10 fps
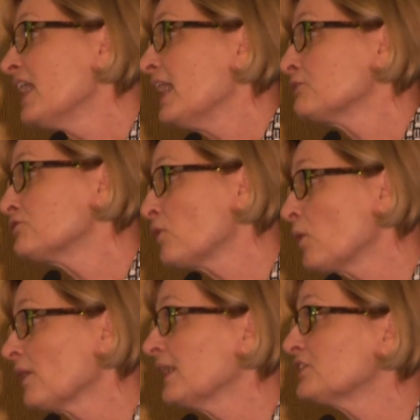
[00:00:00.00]
And
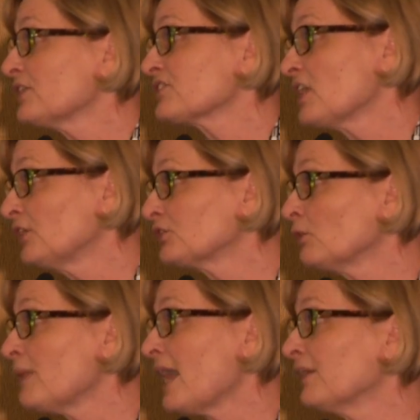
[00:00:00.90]
4, address cultural
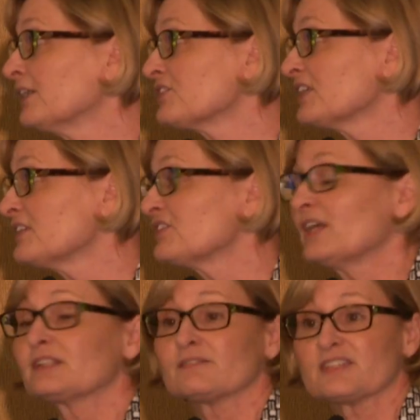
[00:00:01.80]
barriers and
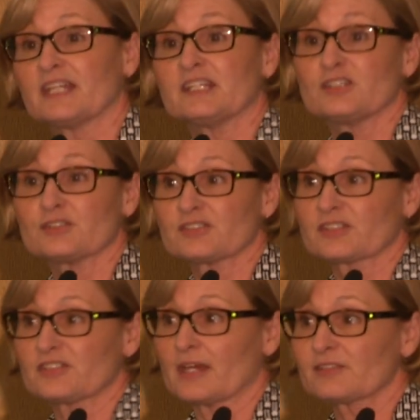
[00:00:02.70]
incentives that hinder
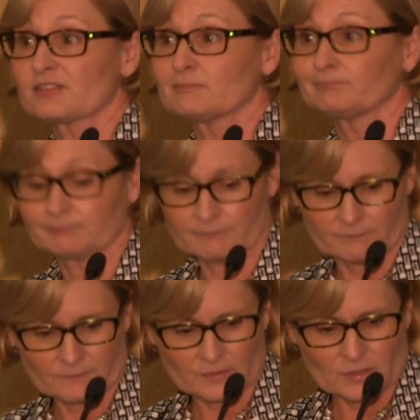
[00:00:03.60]
success.
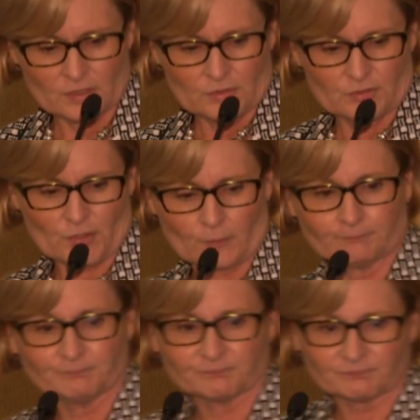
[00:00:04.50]
So,
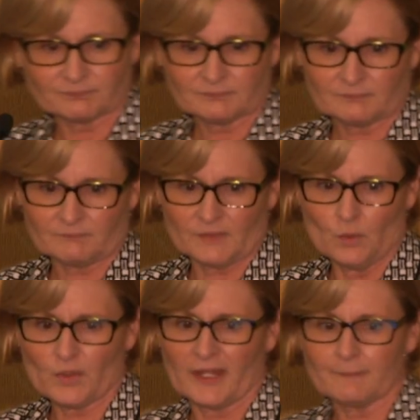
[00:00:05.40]

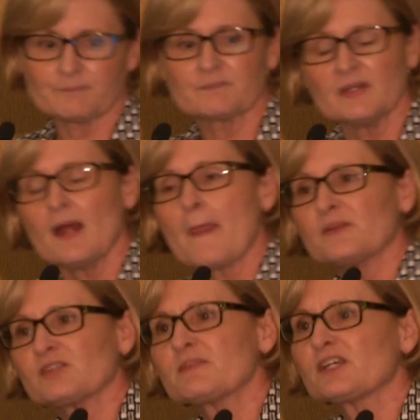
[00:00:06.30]
okay.
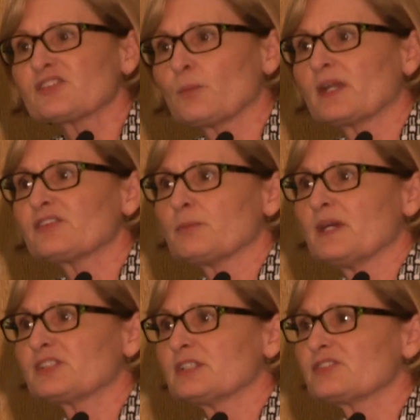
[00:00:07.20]
And something else I wanted to
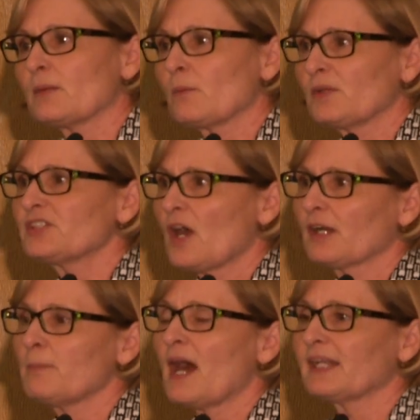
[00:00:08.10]
mention is that when we talk
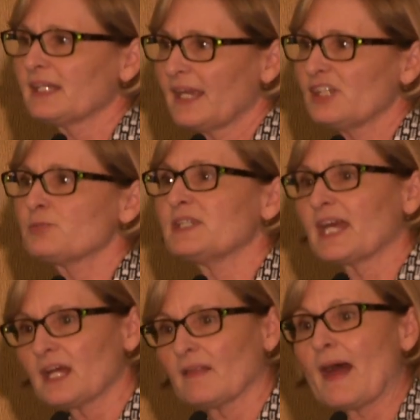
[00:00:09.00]
about engagement
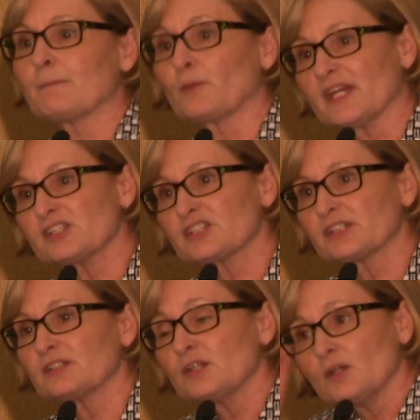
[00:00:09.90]
and
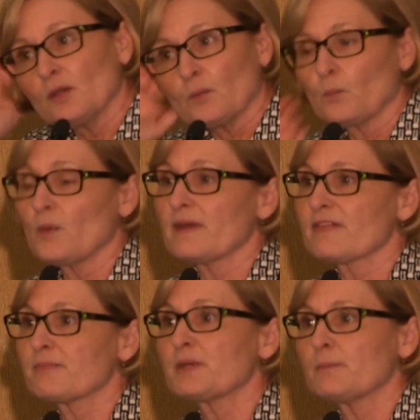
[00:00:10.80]
collaboration
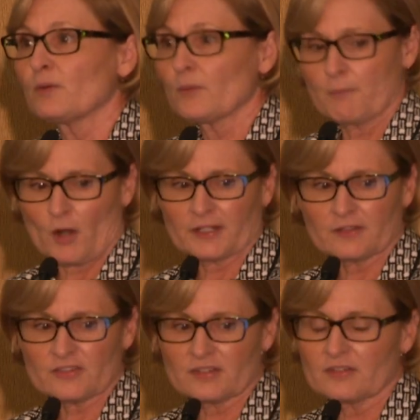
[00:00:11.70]
with people with
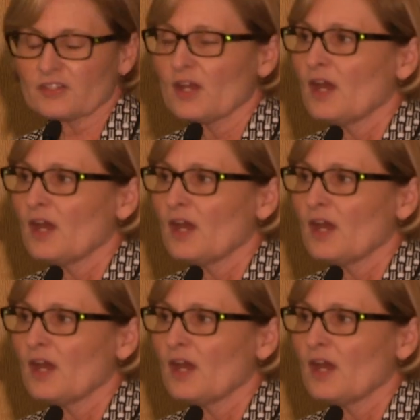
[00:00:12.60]
Parkinson's,